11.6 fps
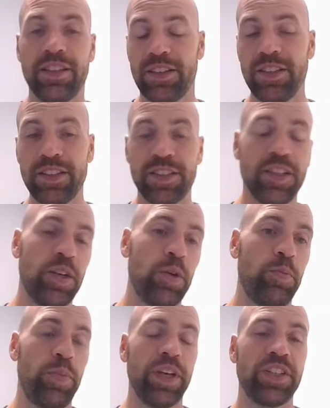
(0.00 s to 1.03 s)
this
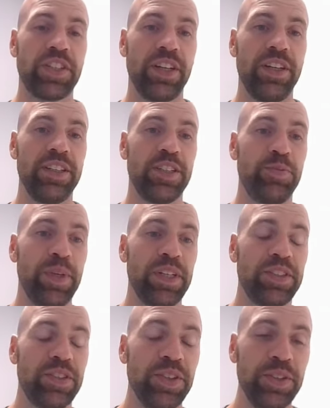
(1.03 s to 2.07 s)
picture here
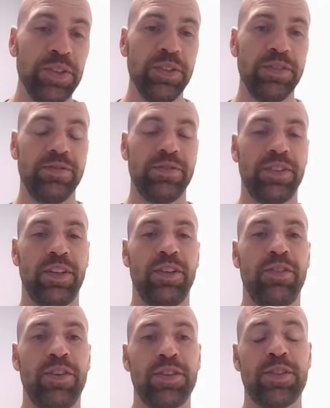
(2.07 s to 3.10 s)
speaks to you on
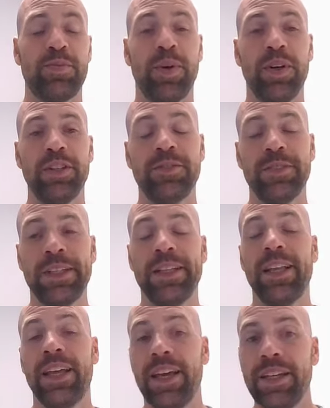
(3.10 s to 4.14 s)
the first spot
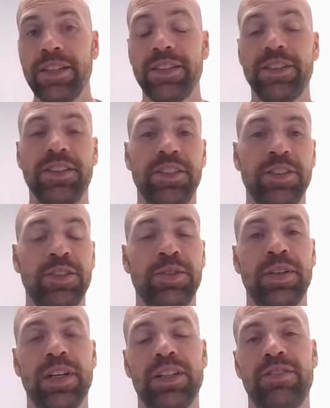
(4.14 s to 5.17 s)
and you
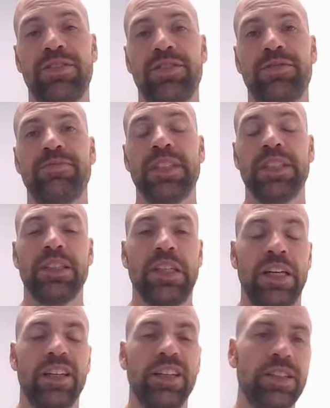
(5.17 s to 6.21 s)
do have
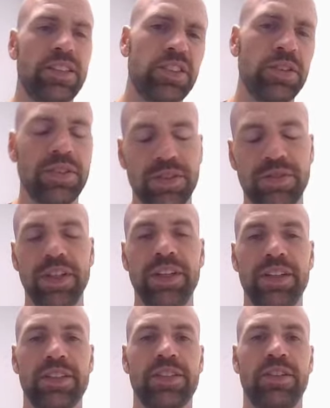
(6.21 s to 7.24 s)
at least two to three
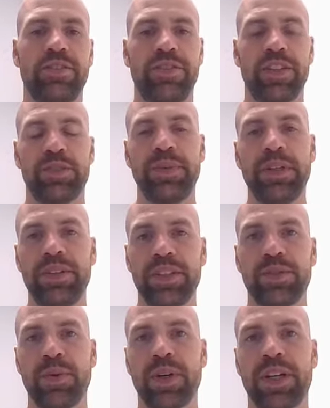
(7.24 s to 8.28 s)
years of
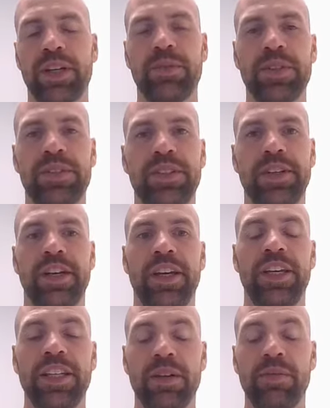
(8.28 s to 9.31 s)
experience working with
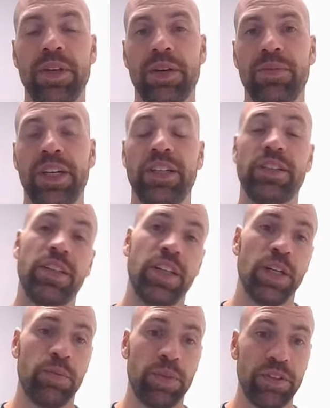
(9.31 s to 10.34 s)
EWM and
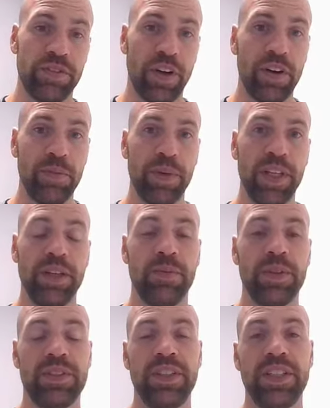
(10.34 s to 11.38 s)
preferably
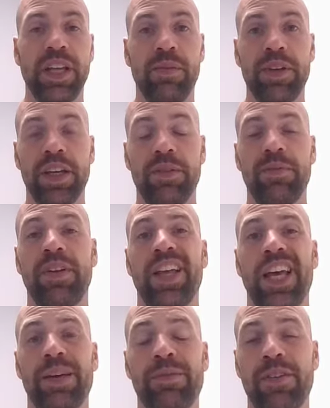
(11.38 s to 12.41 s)
with EWM
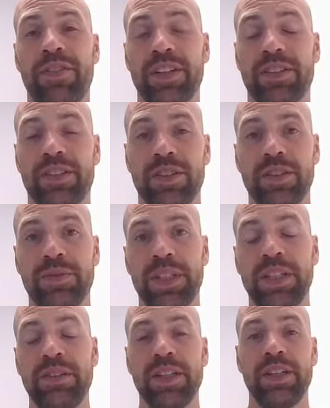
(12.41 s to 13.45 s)
MFS, so the
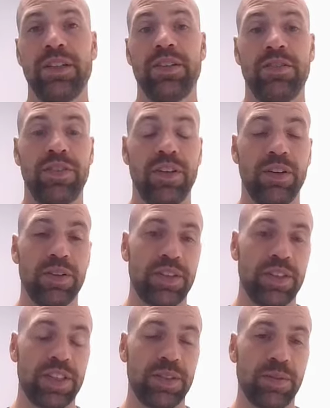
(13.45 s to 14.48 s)
material flow
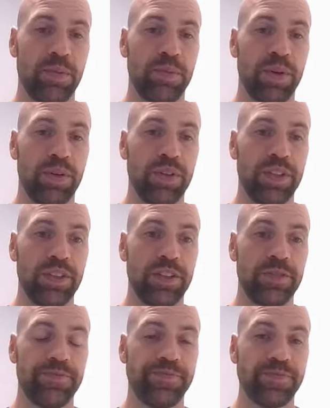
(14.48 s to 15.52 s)
system component.